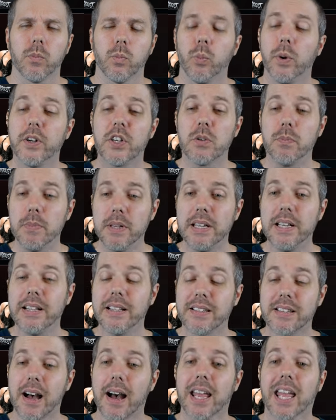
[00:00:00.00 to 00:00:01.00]
Which
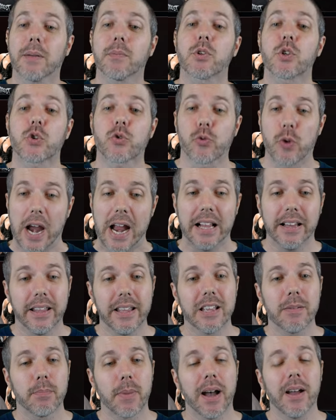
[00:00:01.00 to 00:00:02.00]
means I am
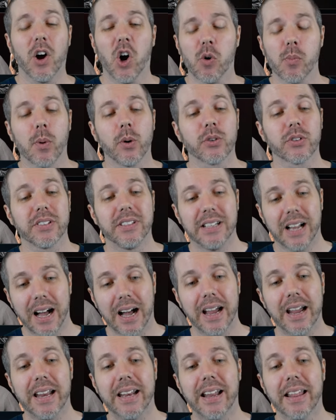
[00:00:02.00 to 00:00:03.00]
trailing by almost
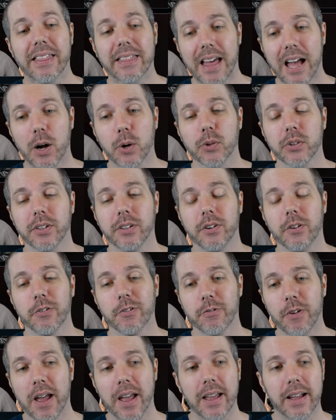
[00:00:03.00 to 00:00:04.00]
nine thousand
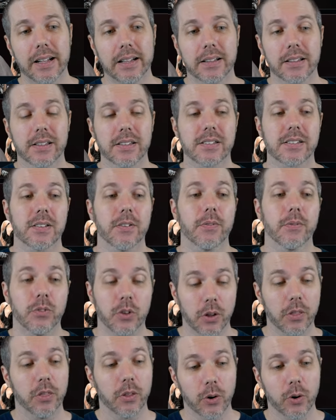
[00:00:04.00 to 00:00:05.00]
fans
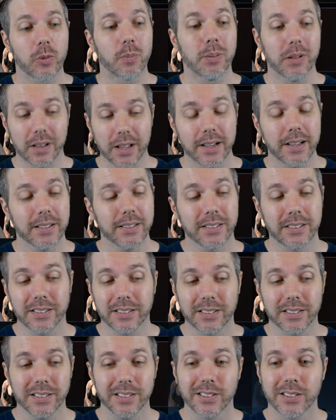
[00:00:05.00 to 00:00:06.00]
to third
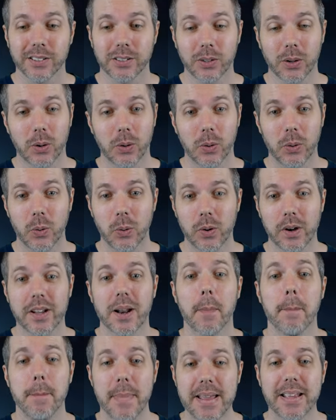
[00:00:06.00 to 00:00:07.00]
place. So,
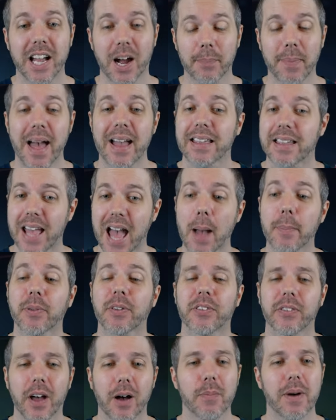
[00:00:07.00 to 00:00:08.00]
gotta make up that gap
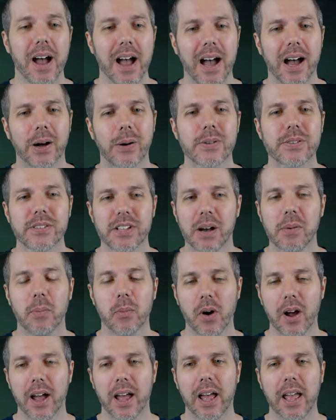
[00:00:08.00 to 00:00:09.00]
somehow,
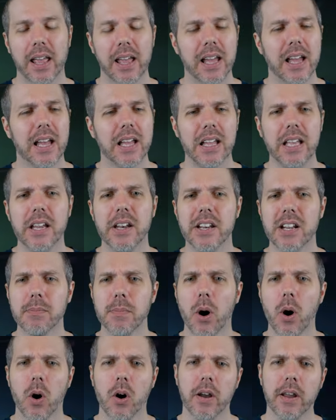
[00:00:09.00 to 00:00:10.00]
someway, in Des
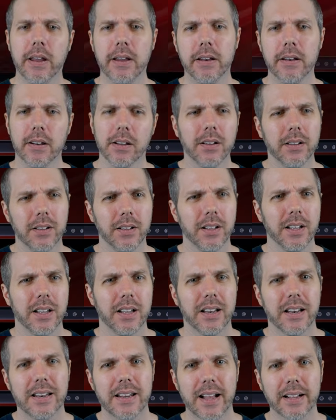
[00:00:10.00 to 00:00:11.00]
Moines
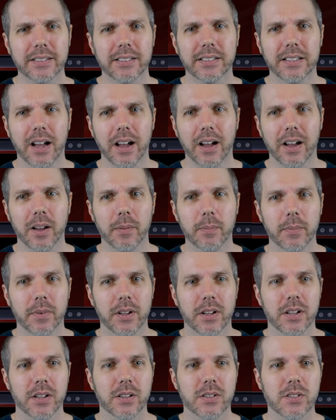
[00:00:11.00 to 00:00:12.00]
next time.
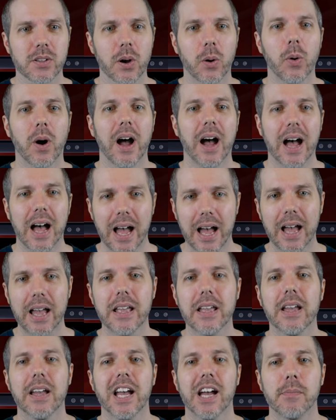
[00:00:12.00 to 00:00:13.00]
So,
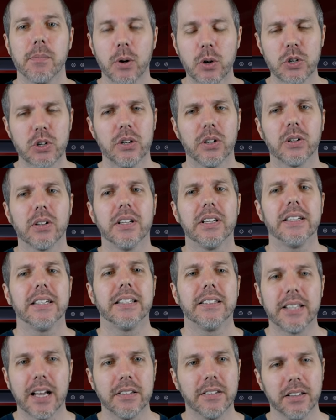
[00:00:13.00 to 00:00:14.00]
high emotional
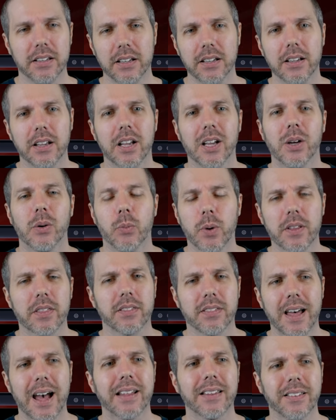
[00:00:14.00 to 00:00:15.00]
intensity
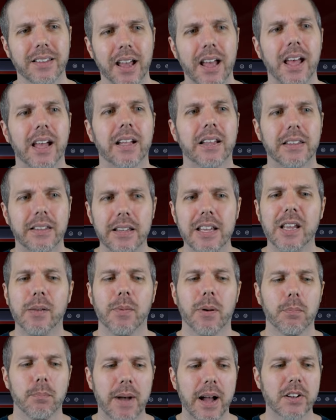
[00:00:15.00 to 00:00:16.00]
with that tag
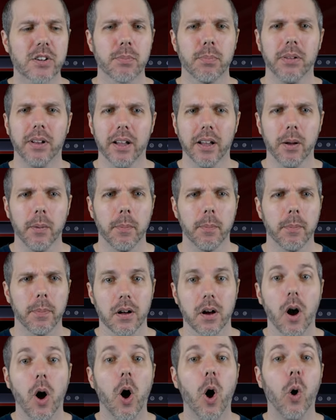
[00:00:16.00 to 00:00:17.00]
team match playoff.
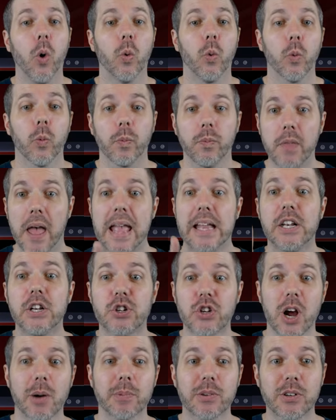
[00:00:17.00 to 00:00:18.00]
Oh, they
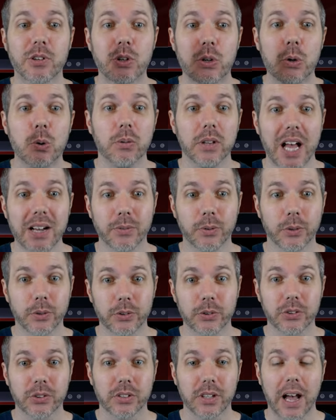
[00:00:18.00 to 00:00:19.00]
jumped two
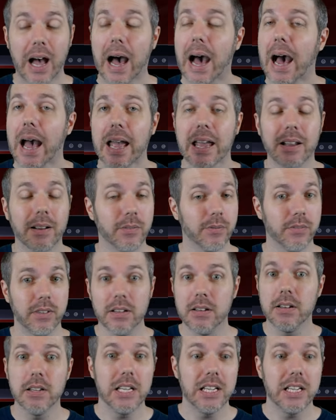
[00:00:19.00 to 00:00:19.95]
levels. I didn't